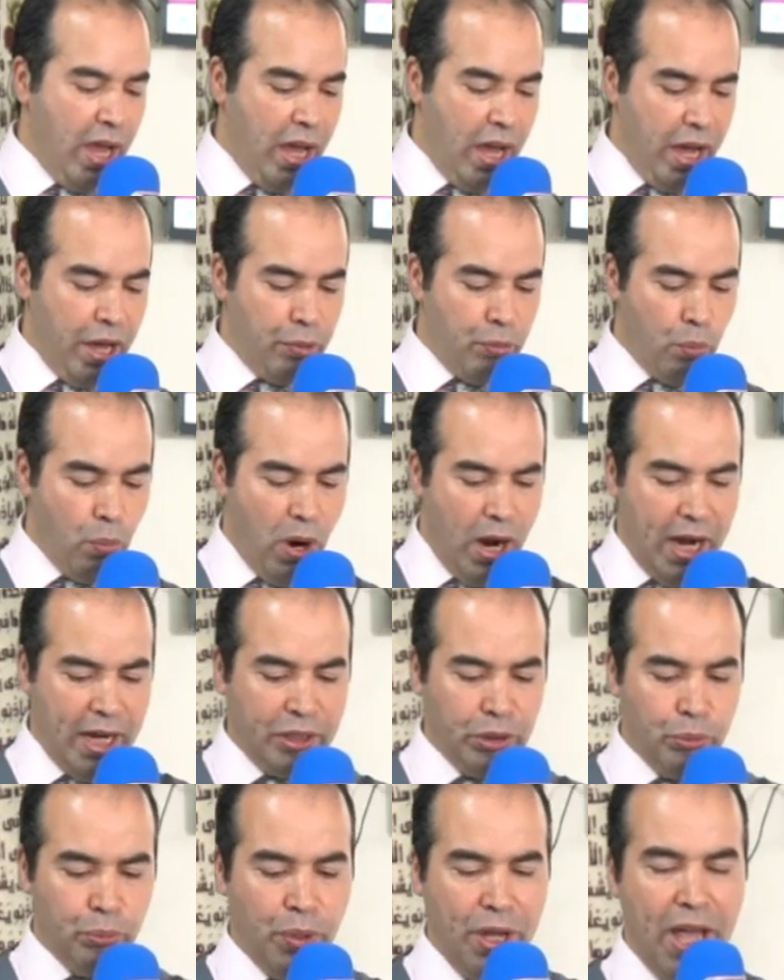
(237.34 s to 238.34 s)
And why
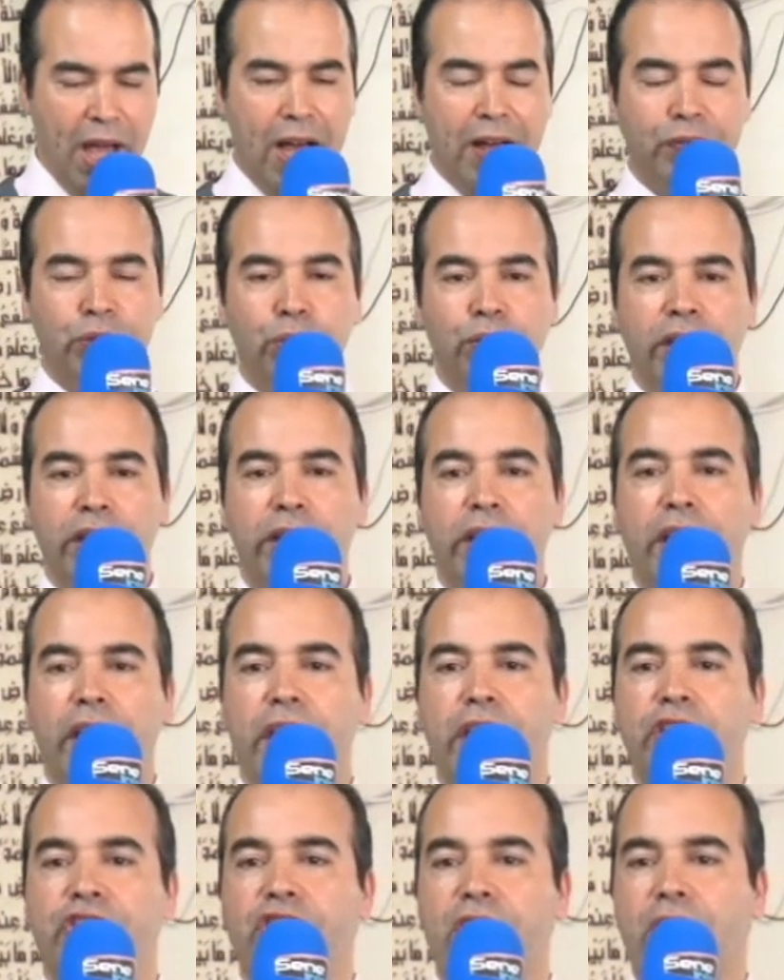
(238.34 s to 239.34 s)
do we have to
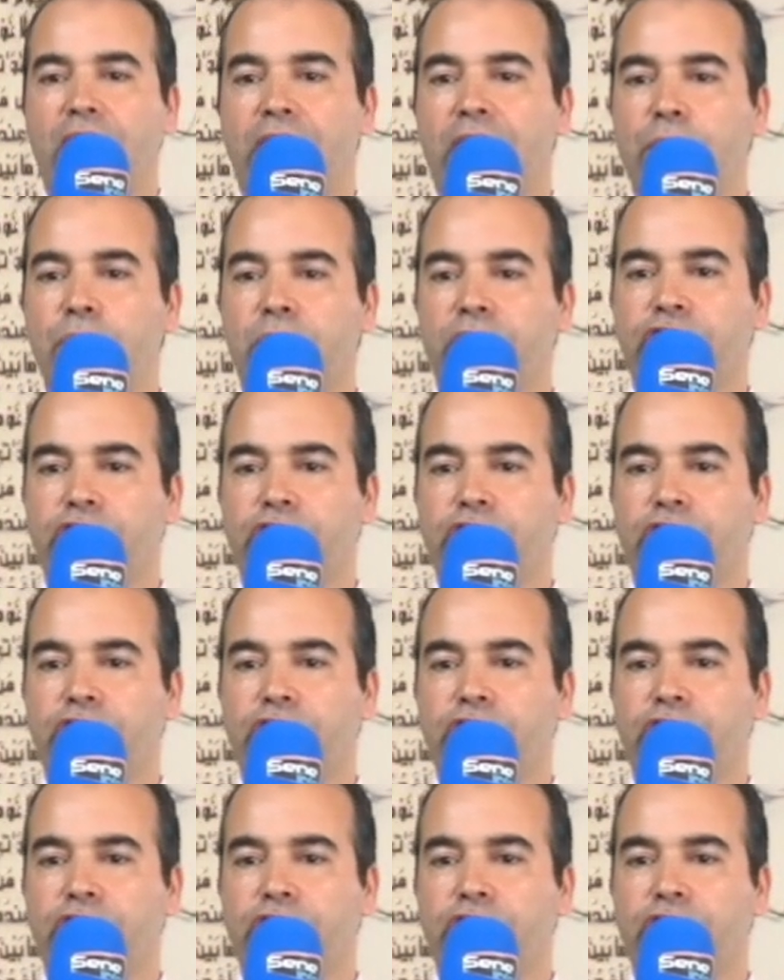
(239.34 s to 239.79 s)
engage our